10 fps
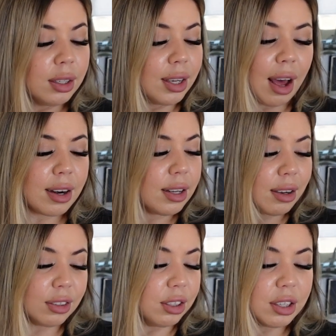I
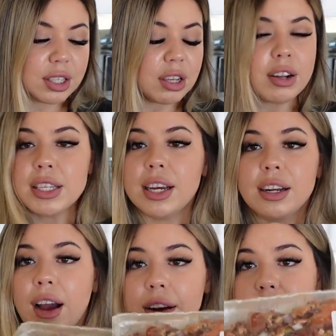don't know, this sauteed
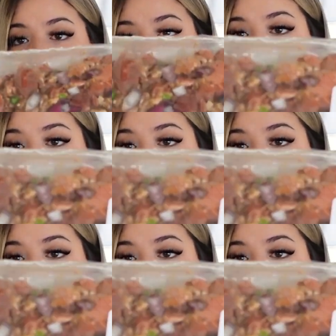carne